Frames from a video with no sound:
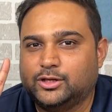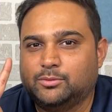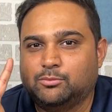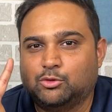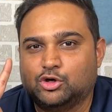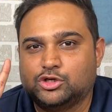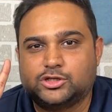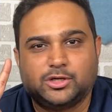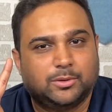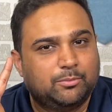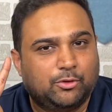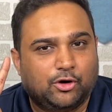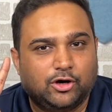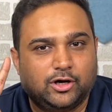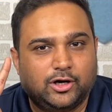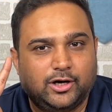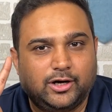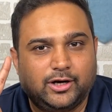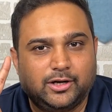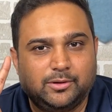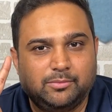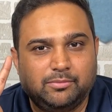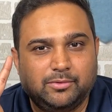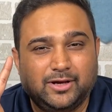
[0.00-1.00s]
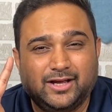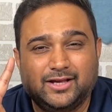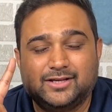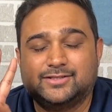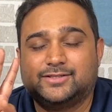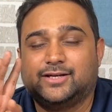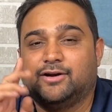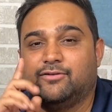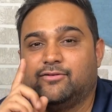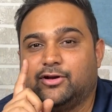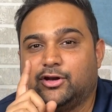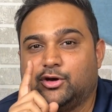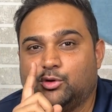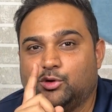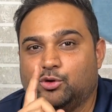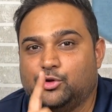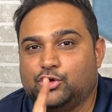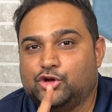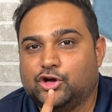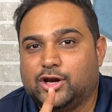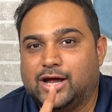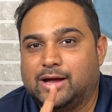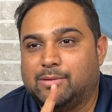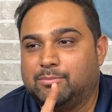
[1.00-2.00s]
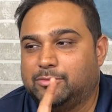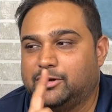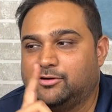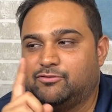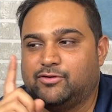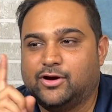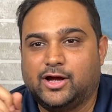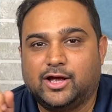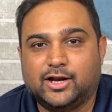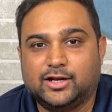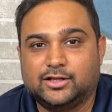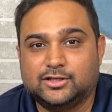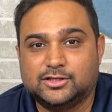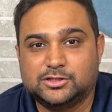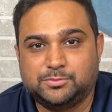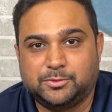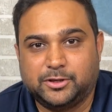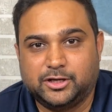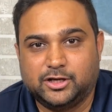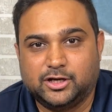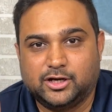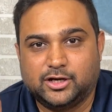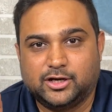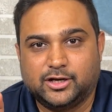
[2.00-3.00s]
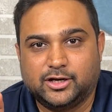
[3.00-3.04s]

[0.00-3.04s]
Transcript: and most important tip is that when you do your amplifier and the speaker